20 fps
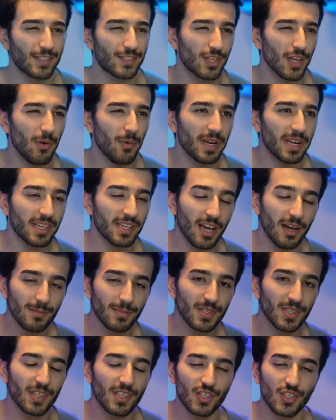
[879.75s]
so when it
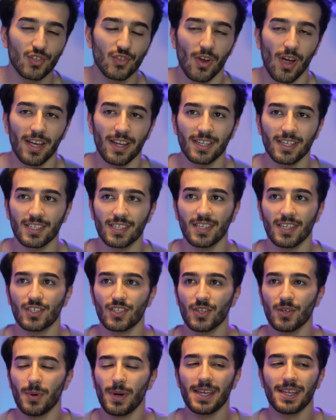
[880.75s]
comes to the striker
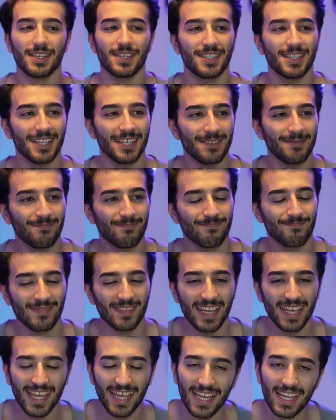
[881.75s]
situation,
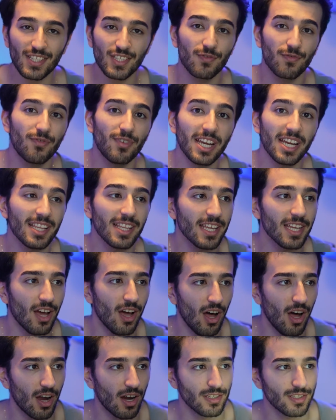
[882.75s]
it's really
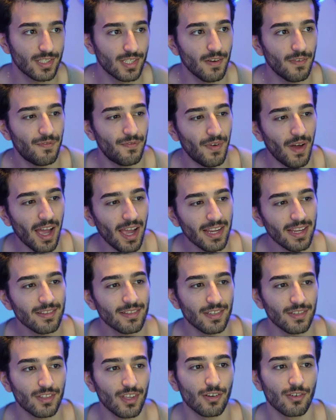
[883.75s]
hard to find
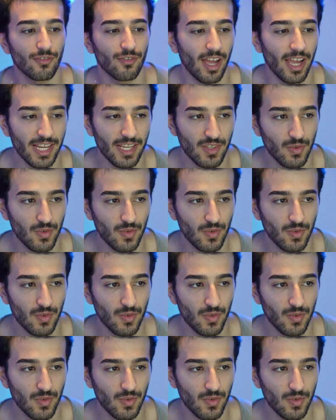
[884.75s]
the right